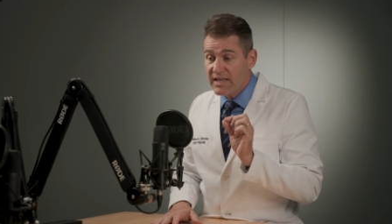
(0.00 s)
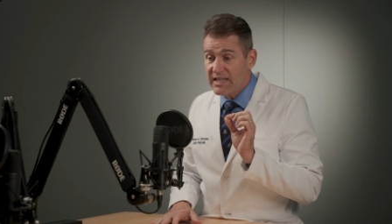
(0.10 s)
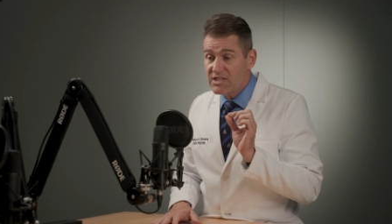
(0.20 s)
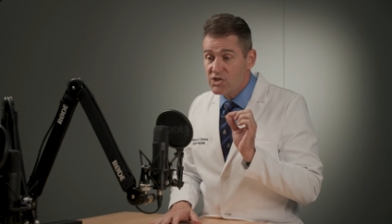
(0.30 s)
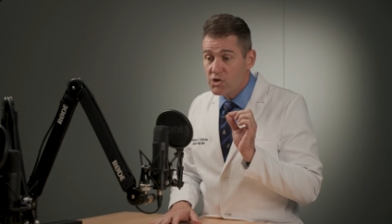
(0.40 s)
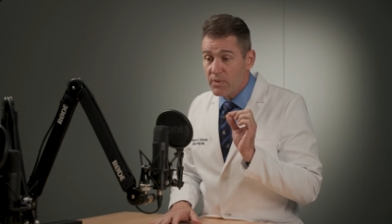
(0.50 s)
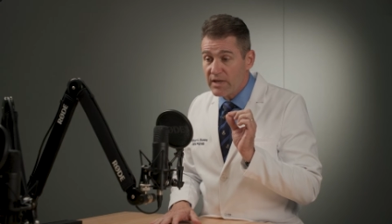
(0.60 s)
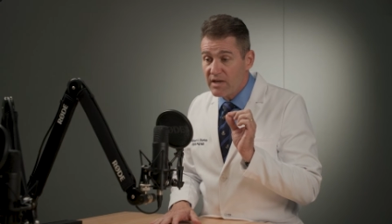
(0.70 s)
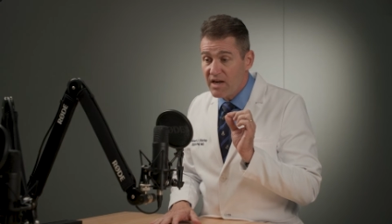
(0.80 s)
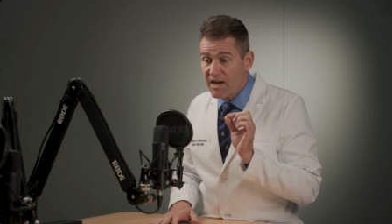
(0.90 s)
it's
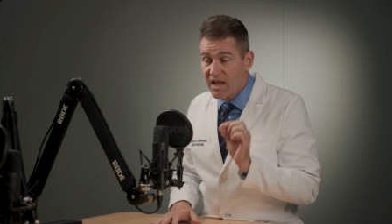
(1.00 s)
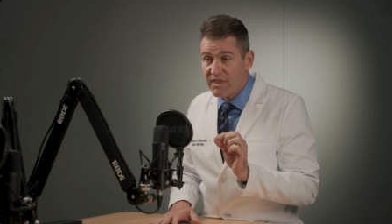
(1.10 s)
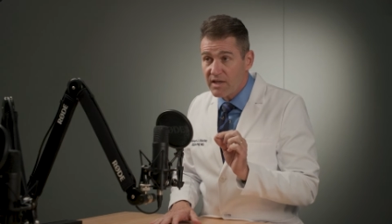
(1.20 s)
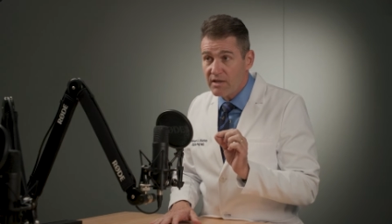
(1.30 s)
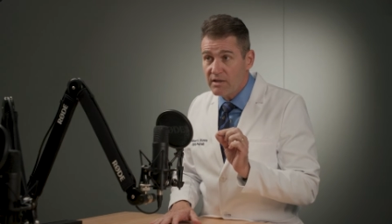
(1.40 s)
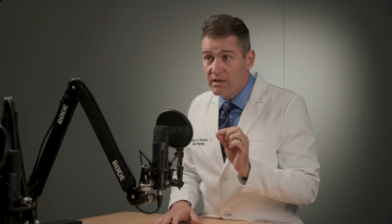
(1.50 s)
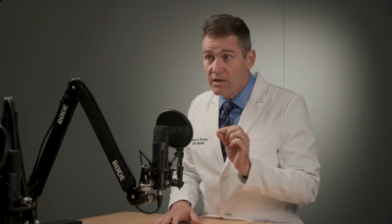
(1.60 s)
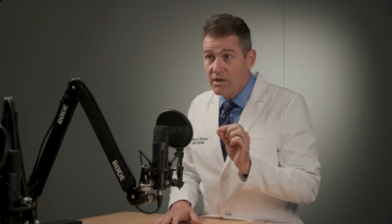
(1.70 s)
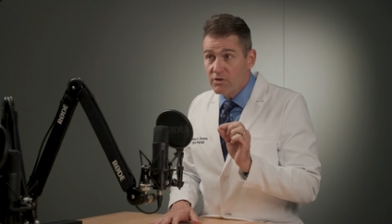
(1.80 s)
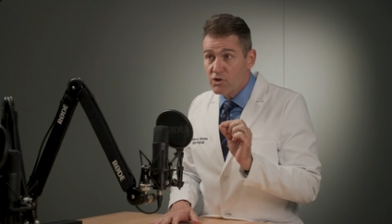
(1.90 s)
doing nothing
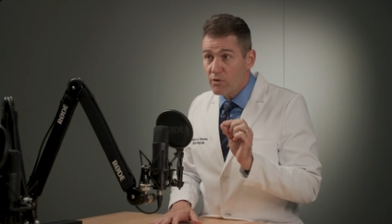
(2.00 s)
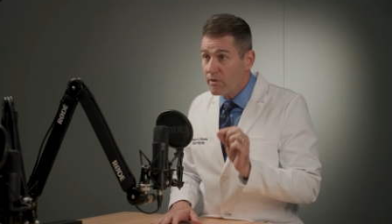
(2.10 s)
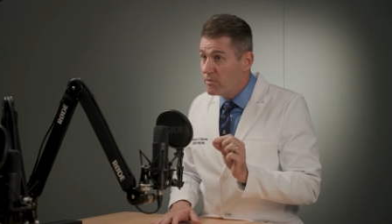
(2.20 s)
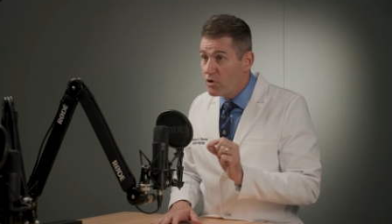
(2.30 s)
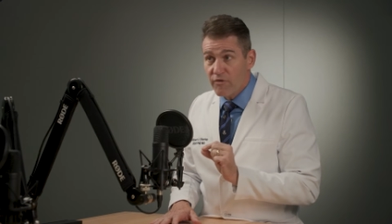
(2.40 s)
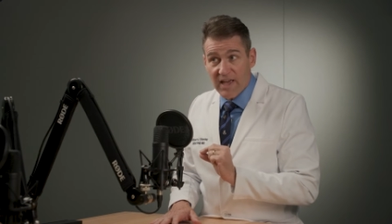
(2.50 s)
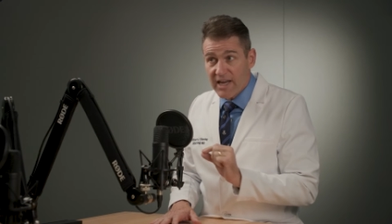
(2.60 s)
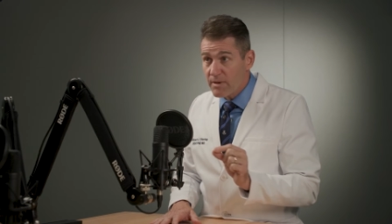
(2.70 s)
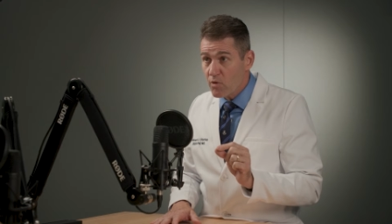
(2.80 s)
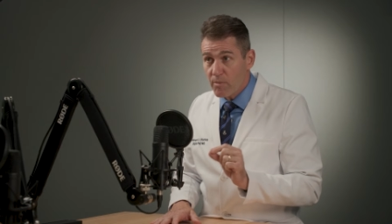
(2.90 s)
to remove
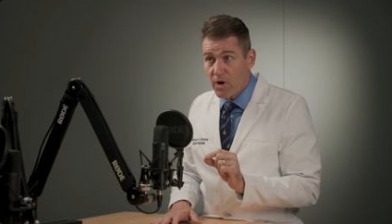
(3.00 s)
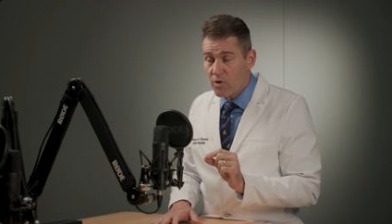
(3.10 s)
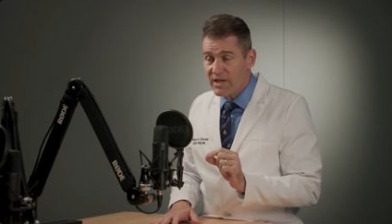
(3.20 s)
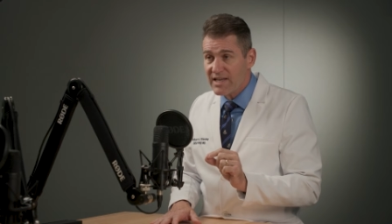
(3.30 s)
any more bone.